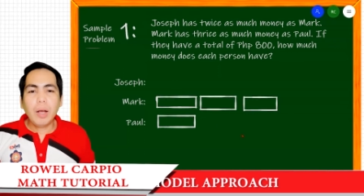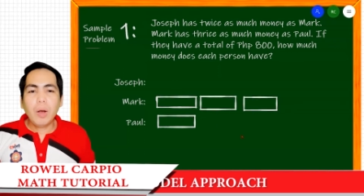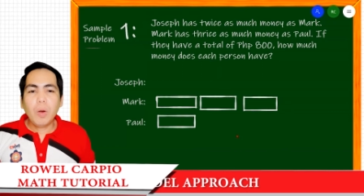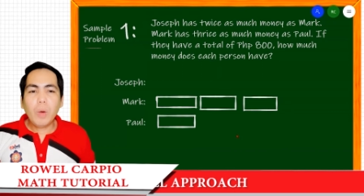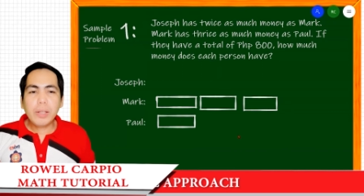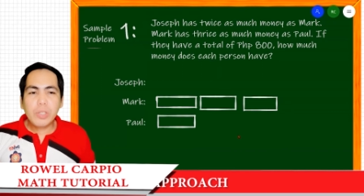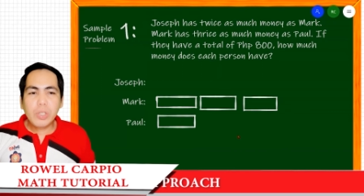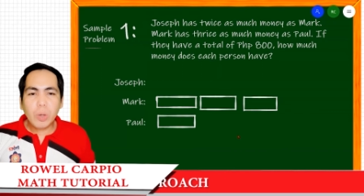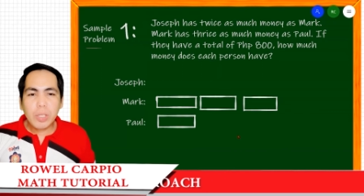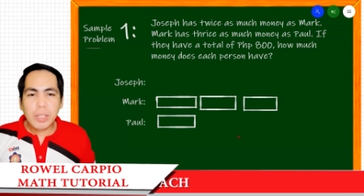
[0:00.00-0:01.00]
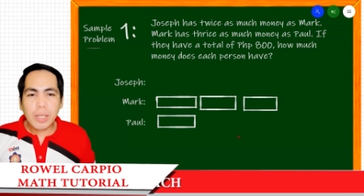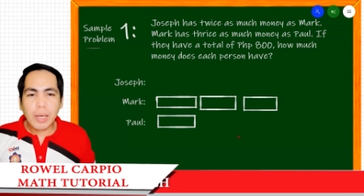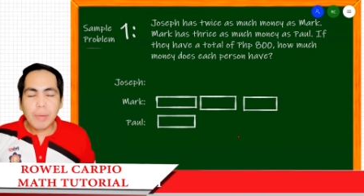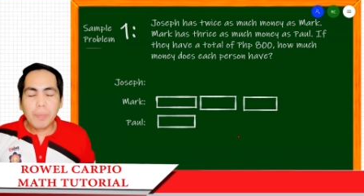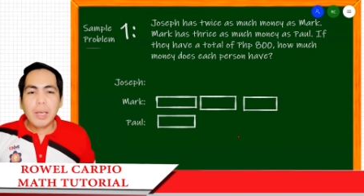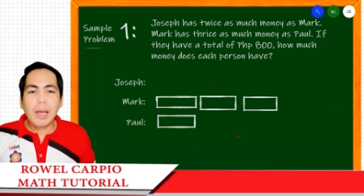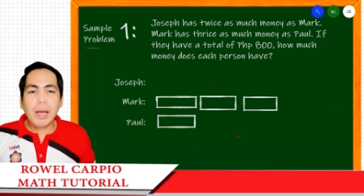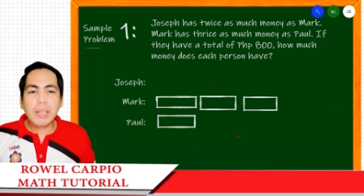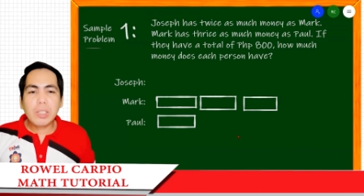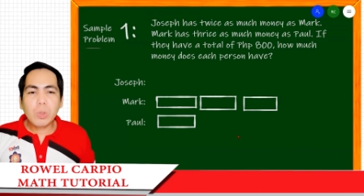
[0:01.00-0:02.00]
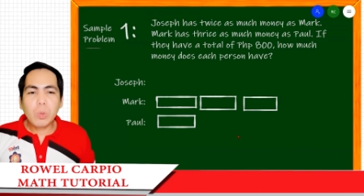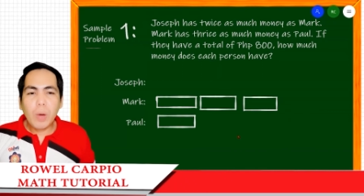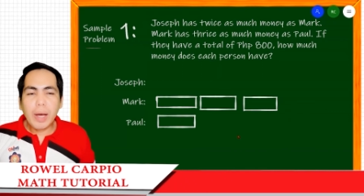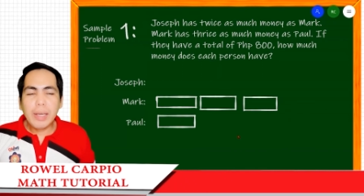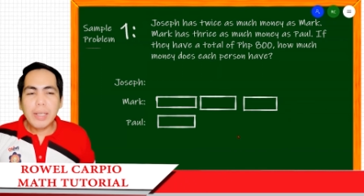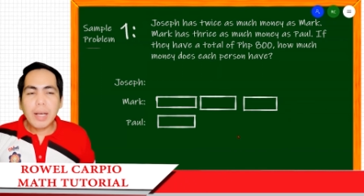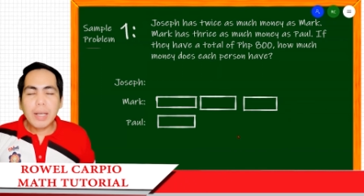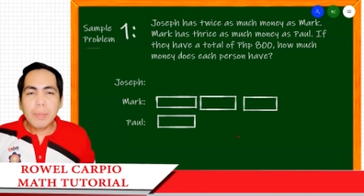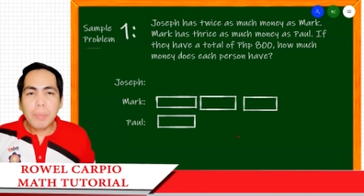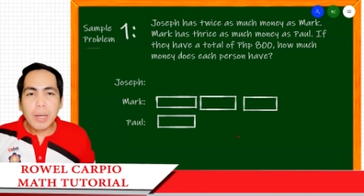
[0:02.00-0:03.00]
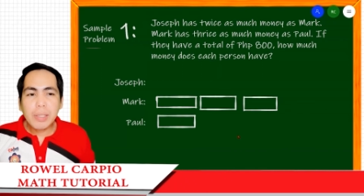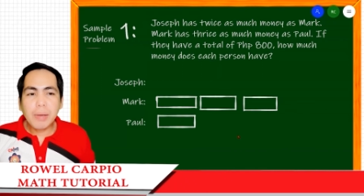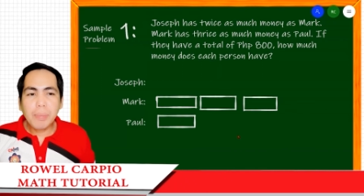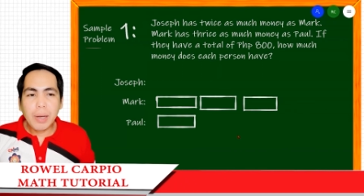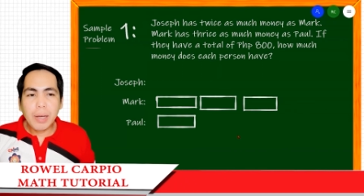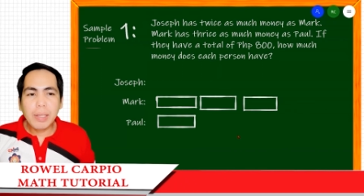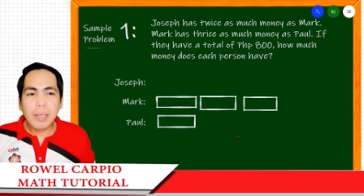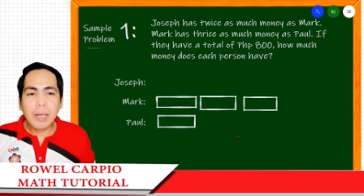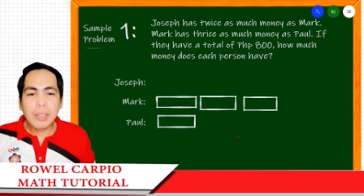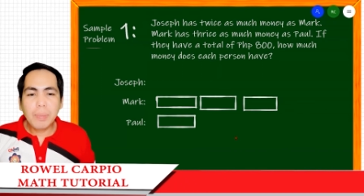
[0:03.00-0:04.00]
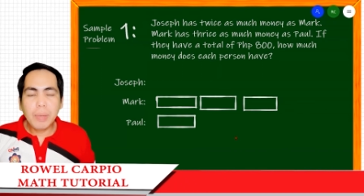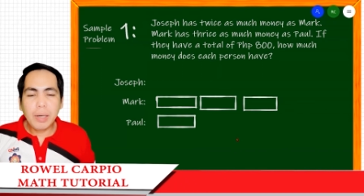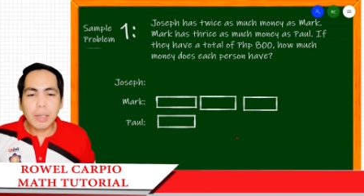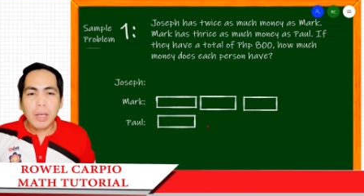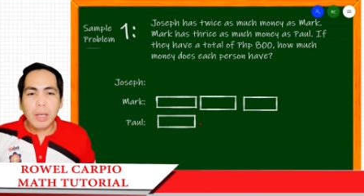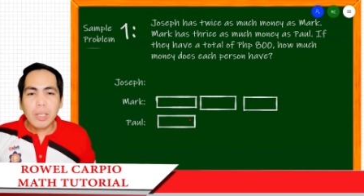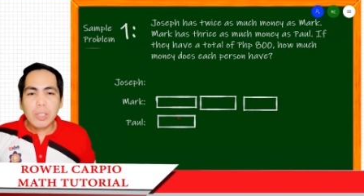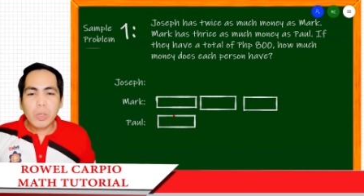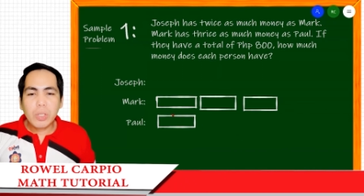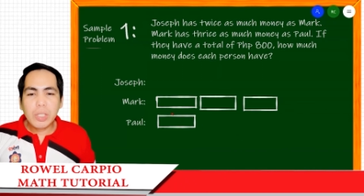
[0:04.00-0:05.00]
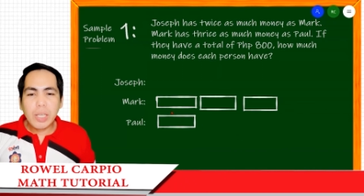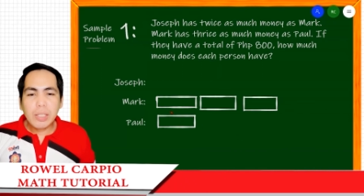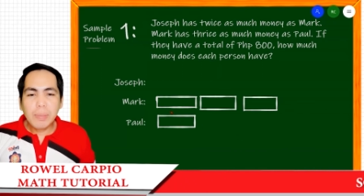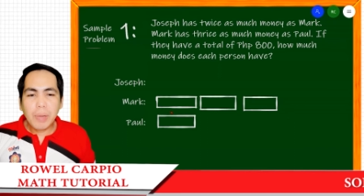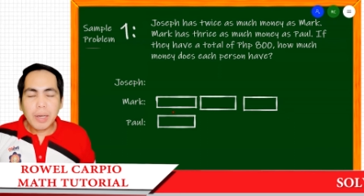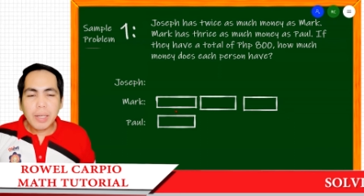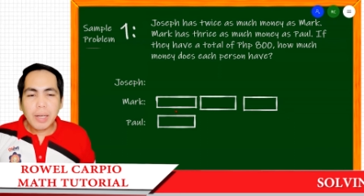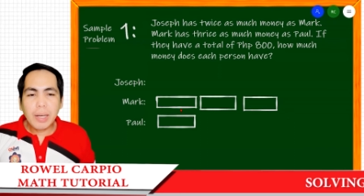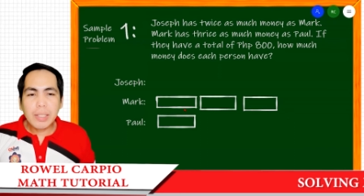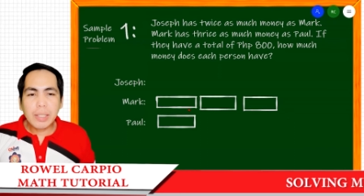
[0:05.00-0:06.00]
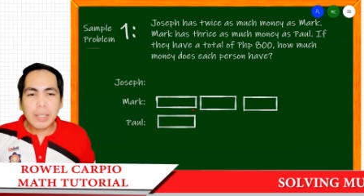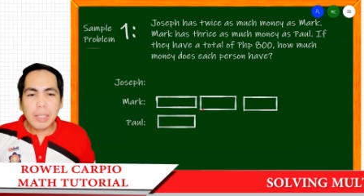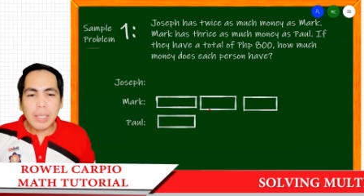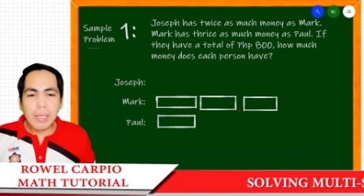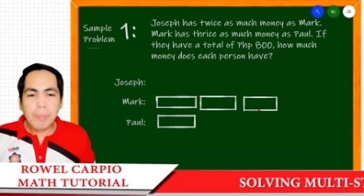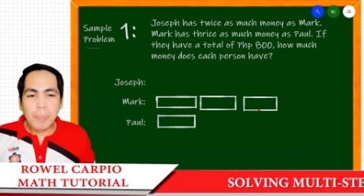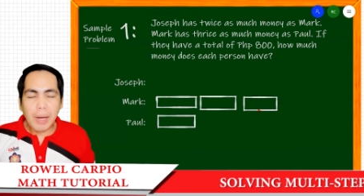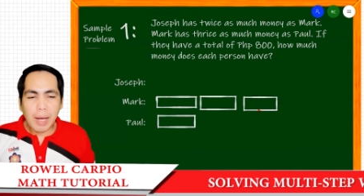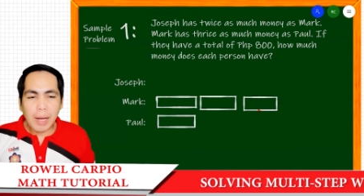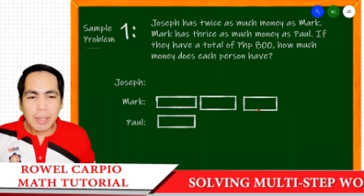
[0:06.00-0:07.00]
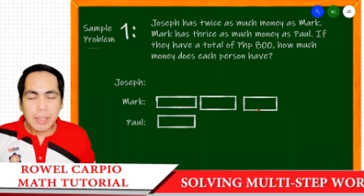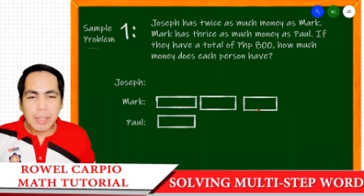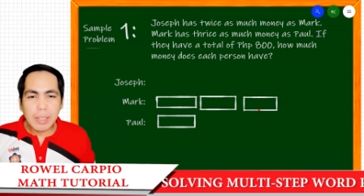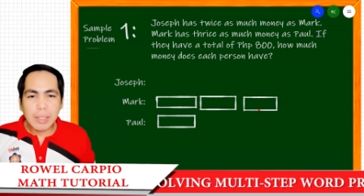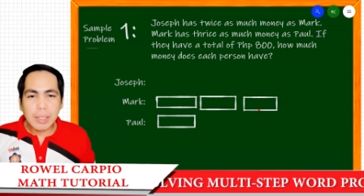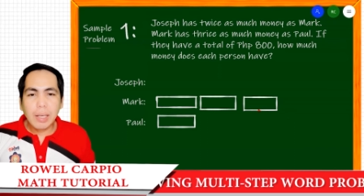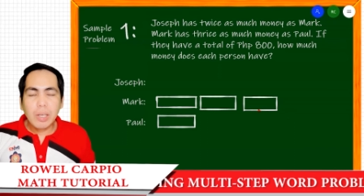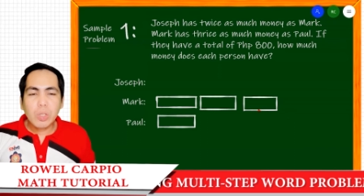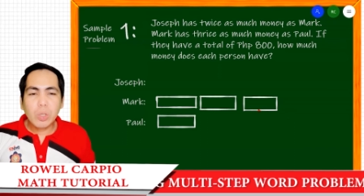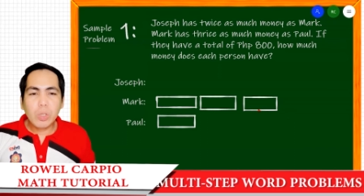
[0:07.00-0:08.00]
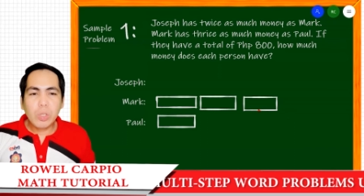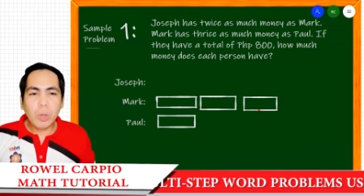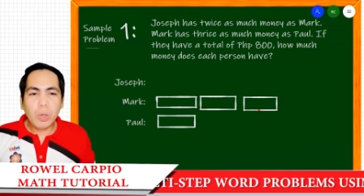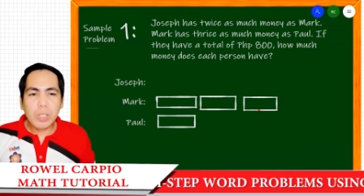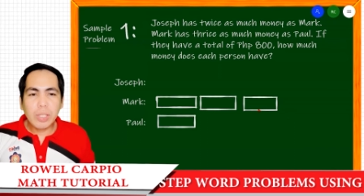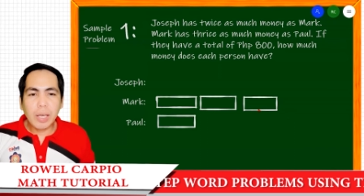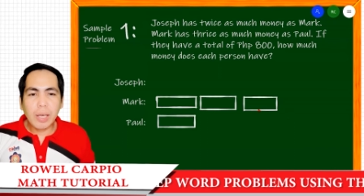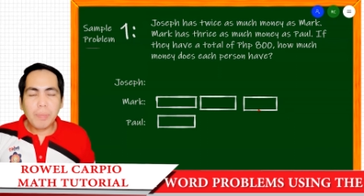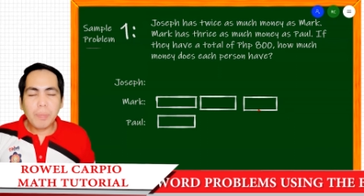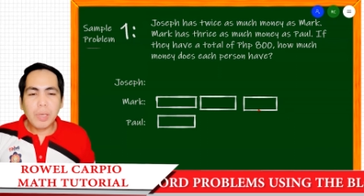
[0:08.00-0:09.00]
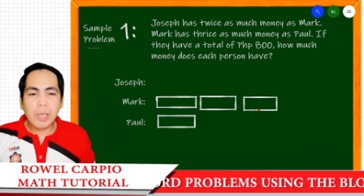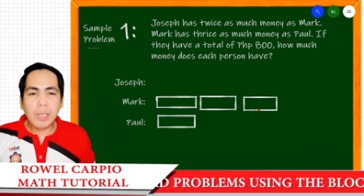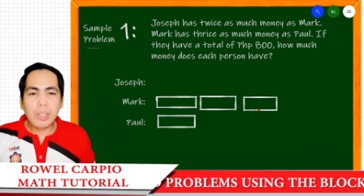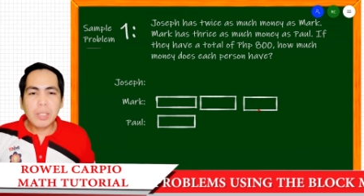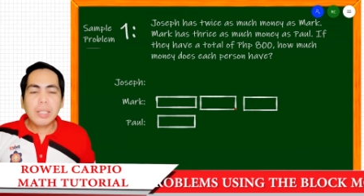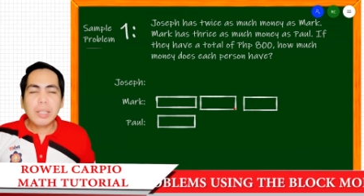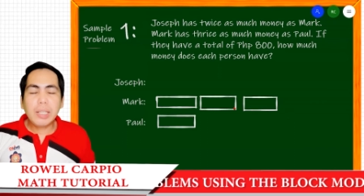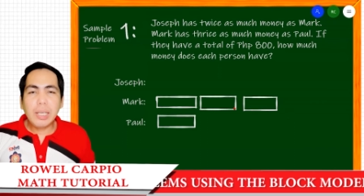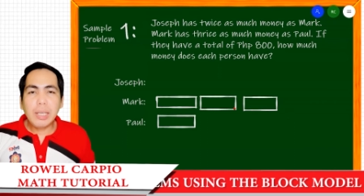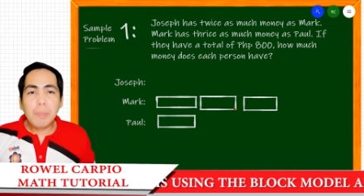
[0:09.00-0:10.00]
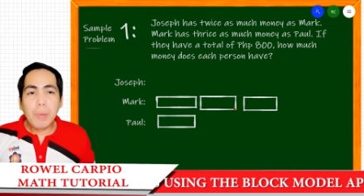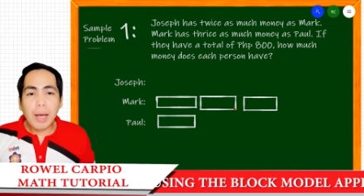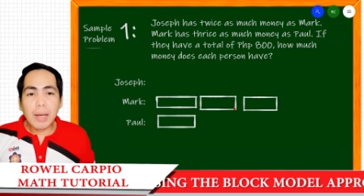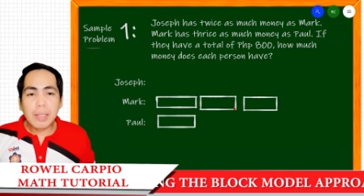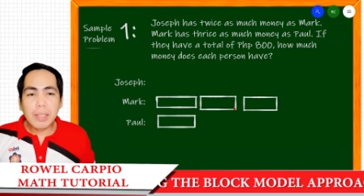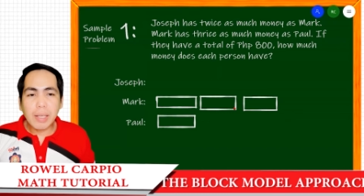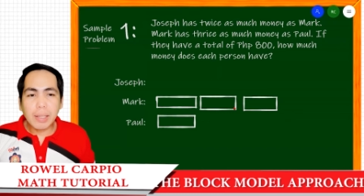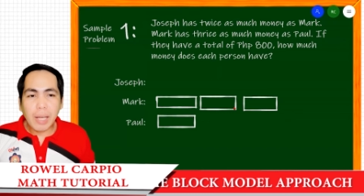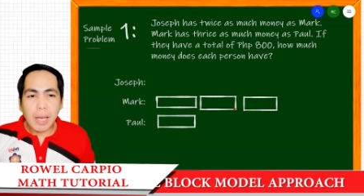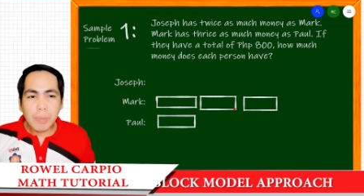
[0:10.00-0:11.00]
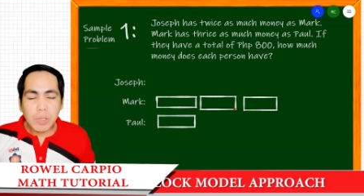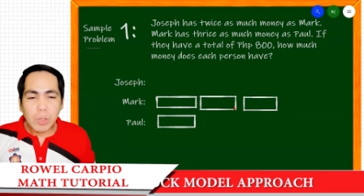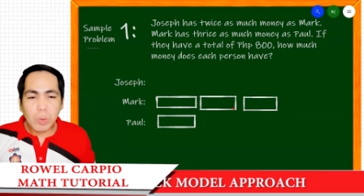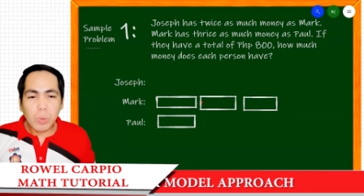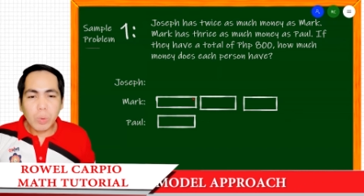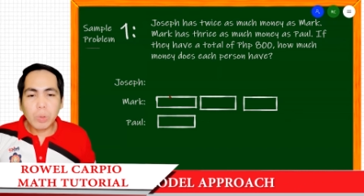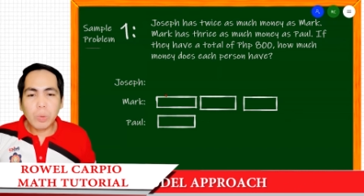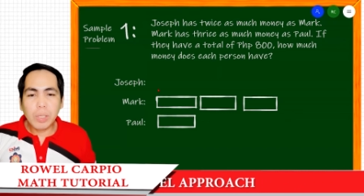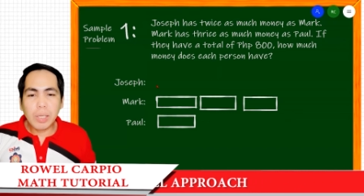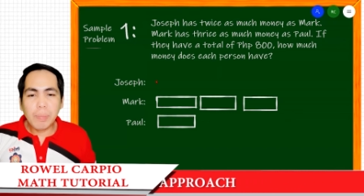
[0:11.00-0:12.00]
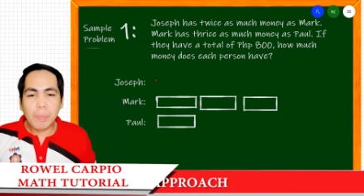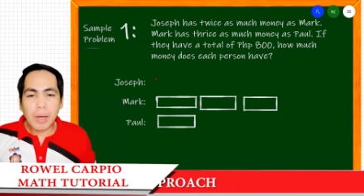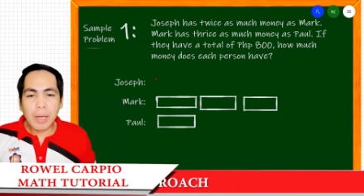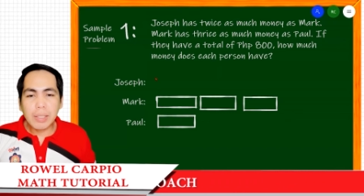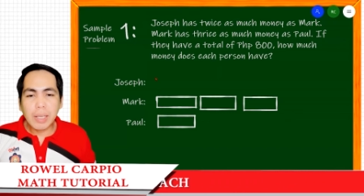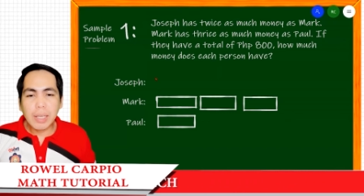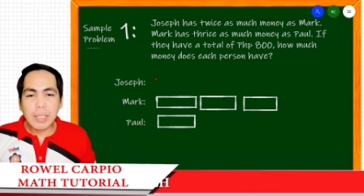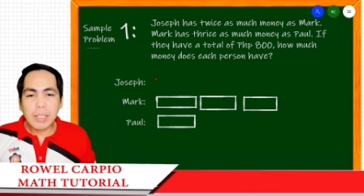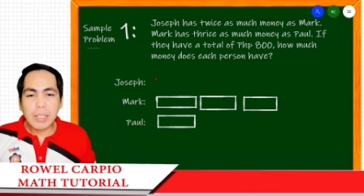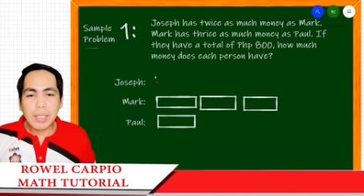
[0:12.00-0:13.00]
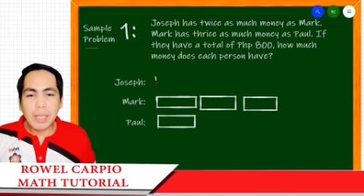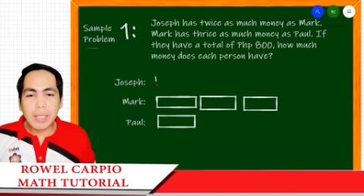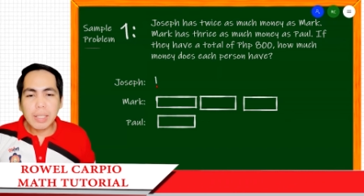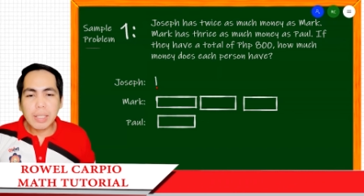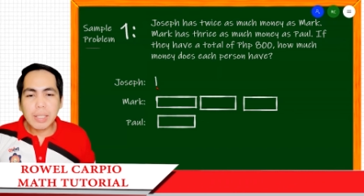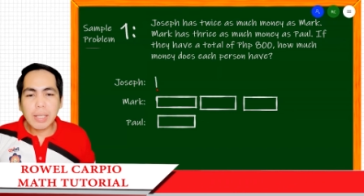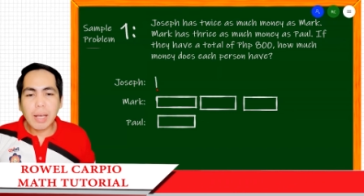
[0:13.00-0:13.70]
While Joseph has twice as much money as Mark. So since Mark has 3 blocks, so Joseph is 3 blocks times 2 to give us 6